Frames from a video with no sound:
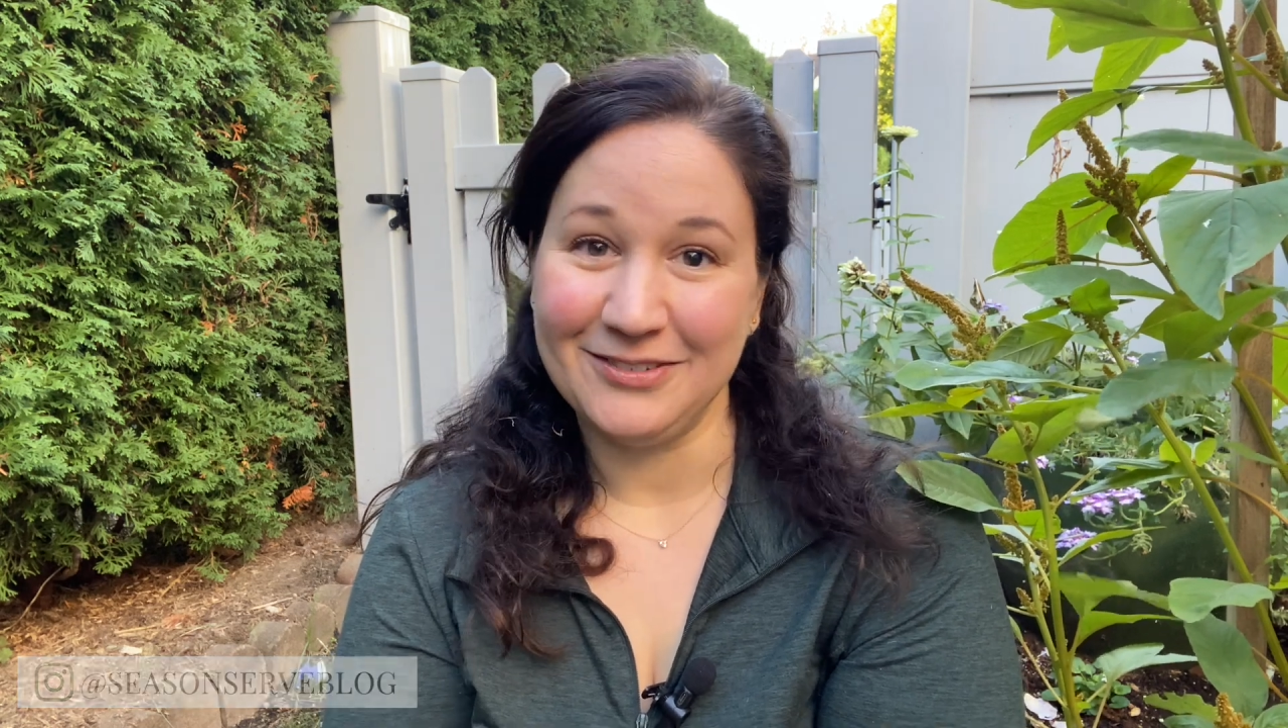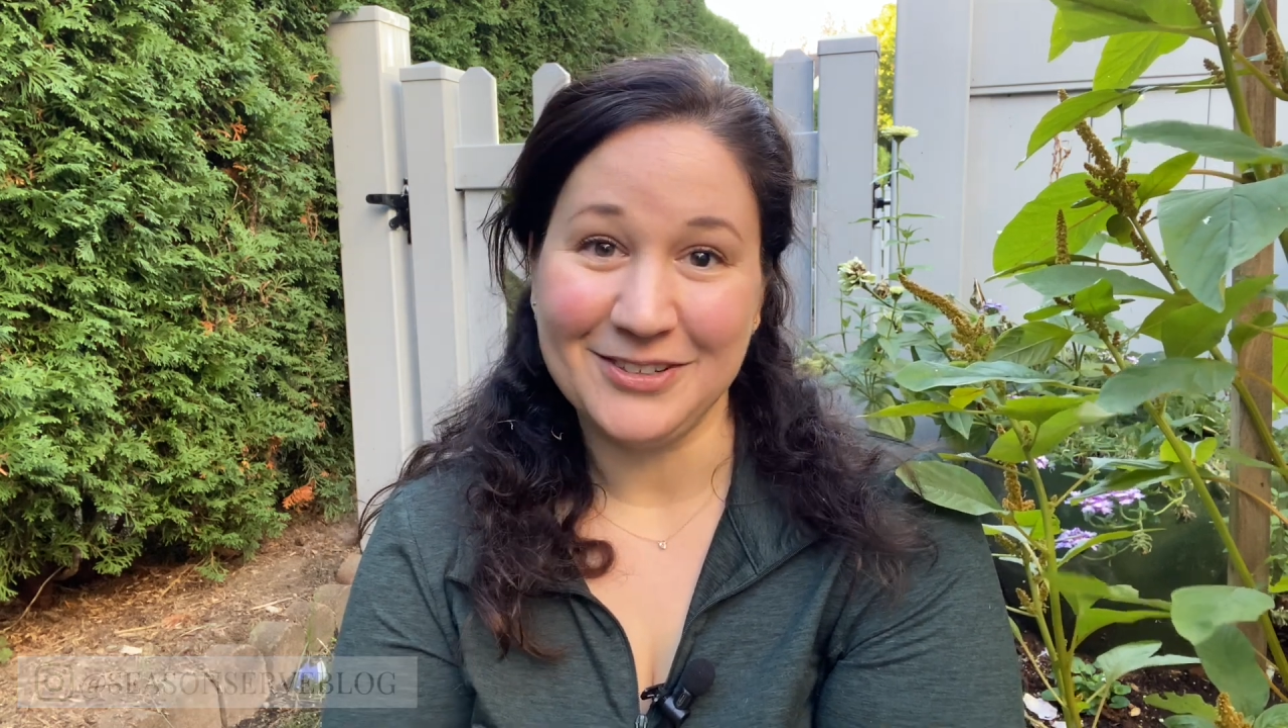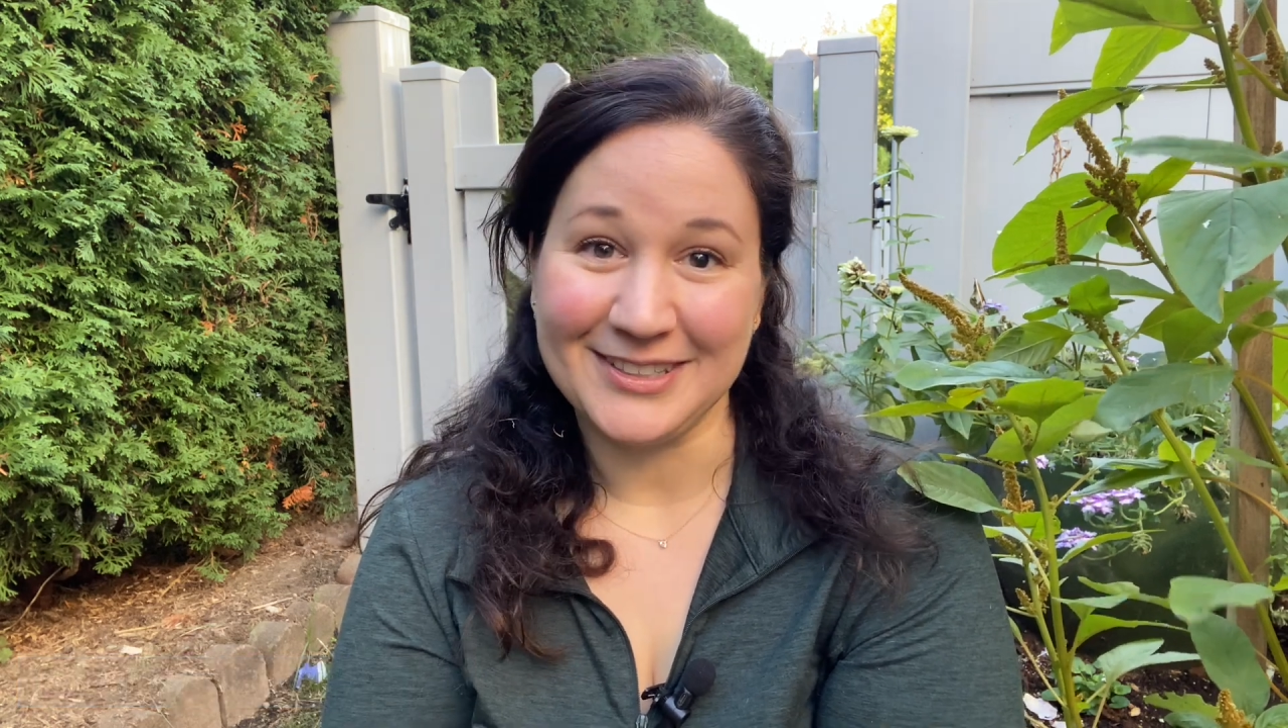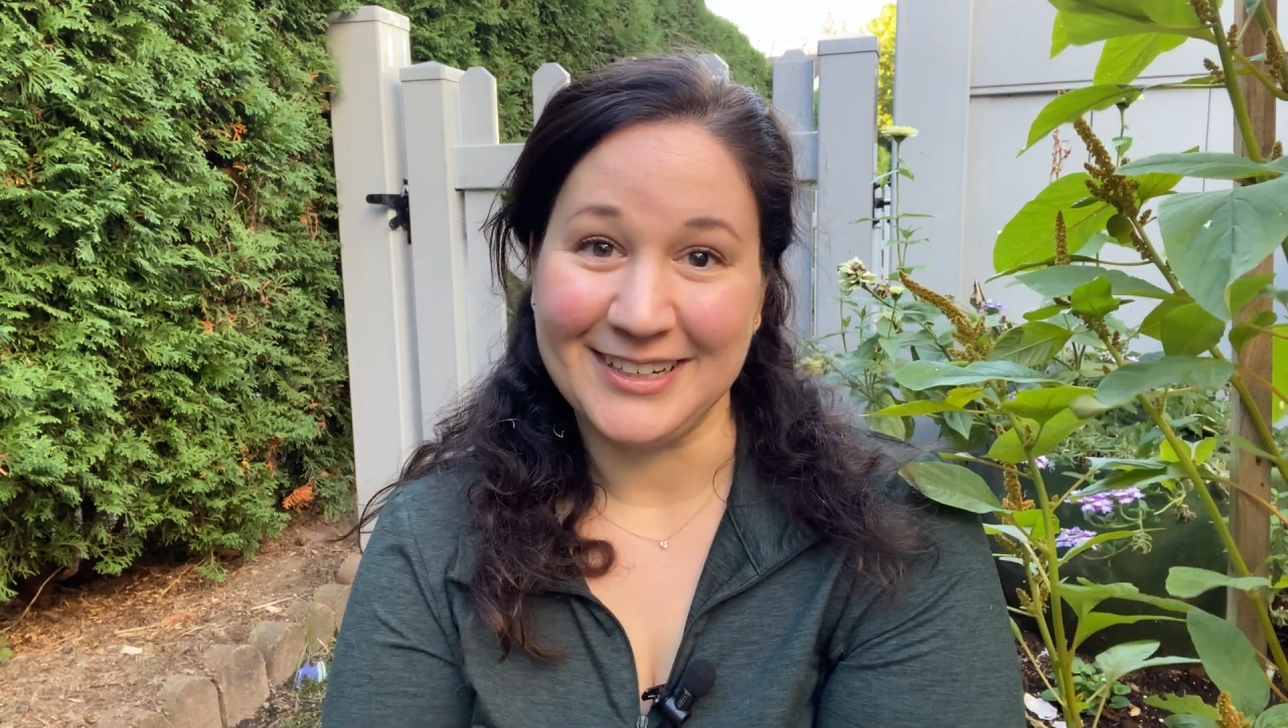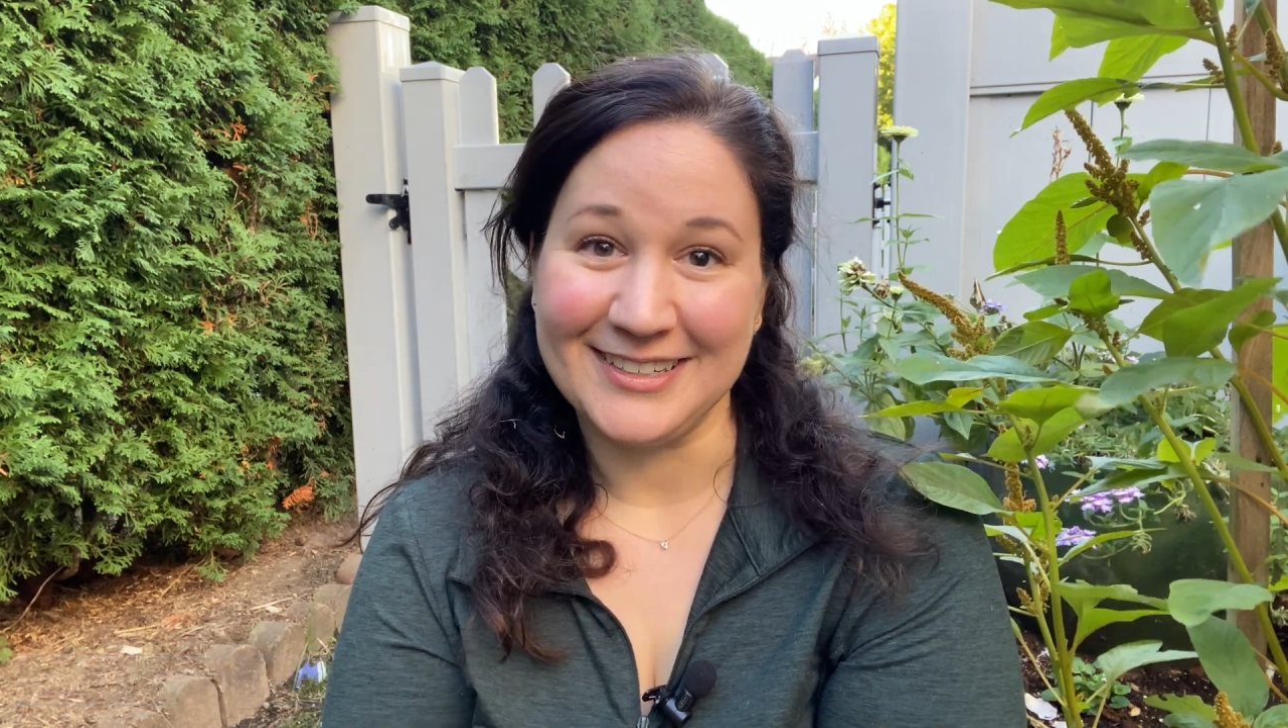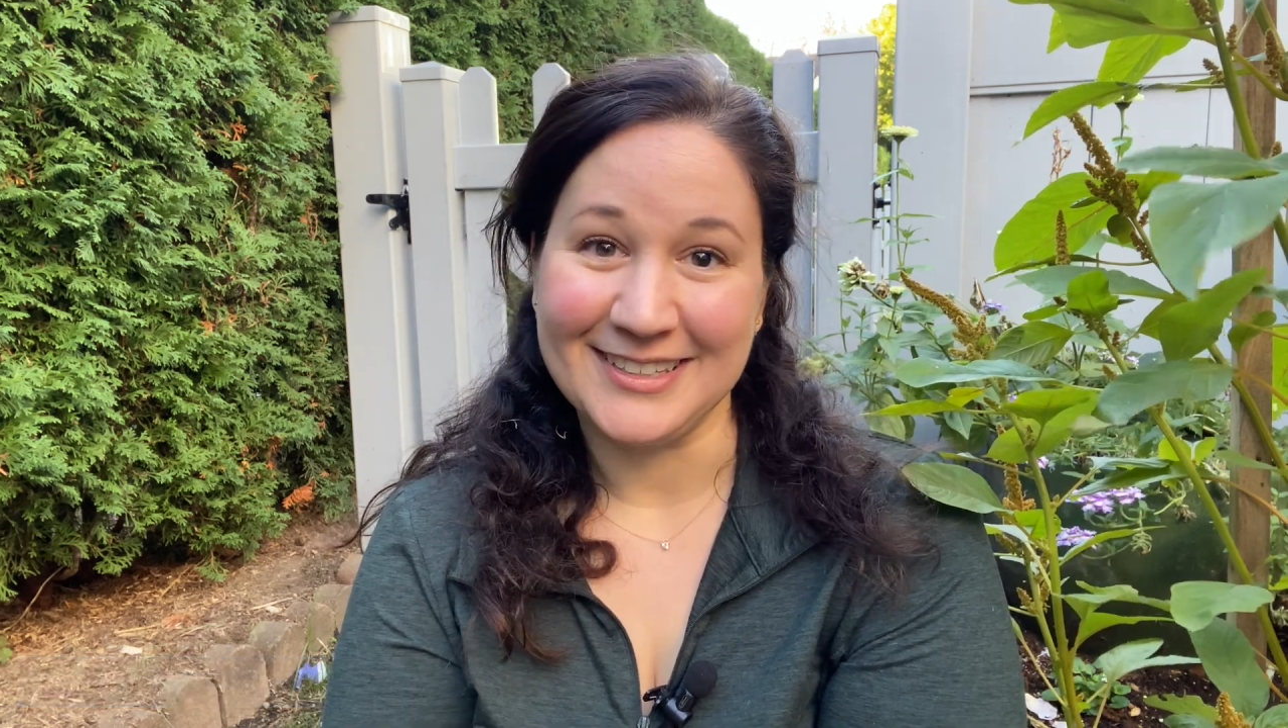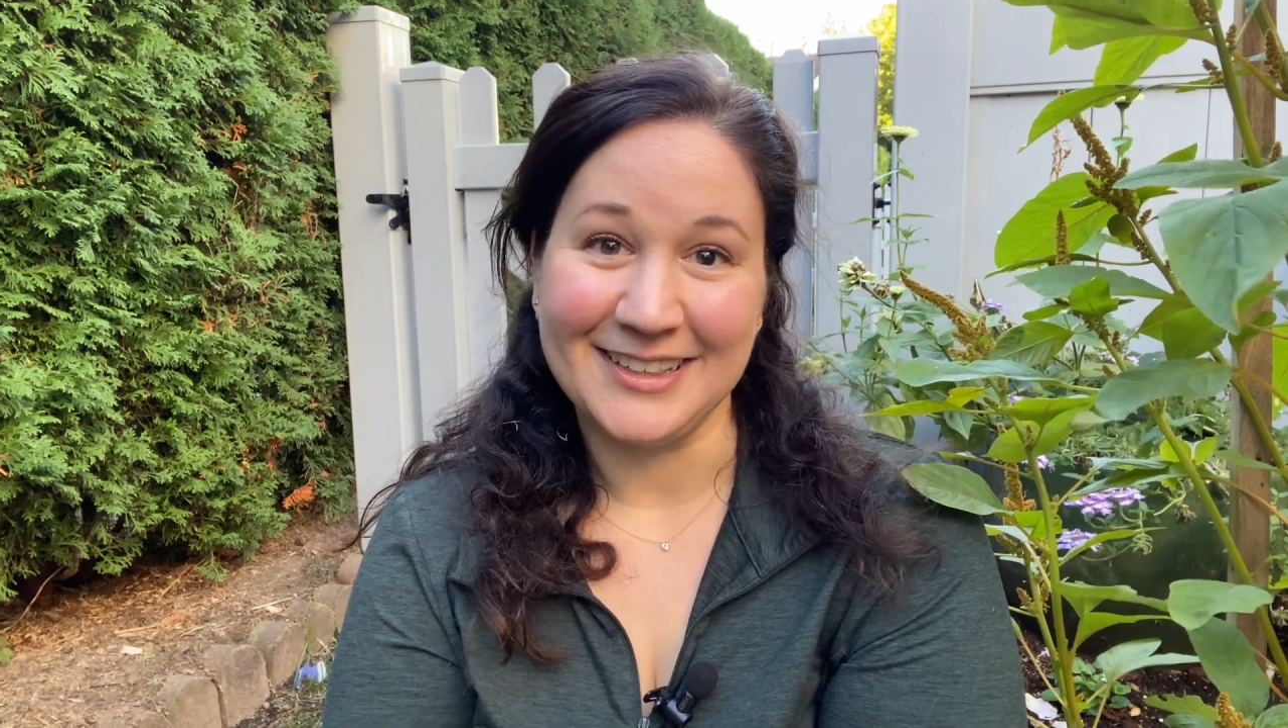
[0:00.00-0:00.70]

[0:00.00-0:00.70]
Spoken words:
those links in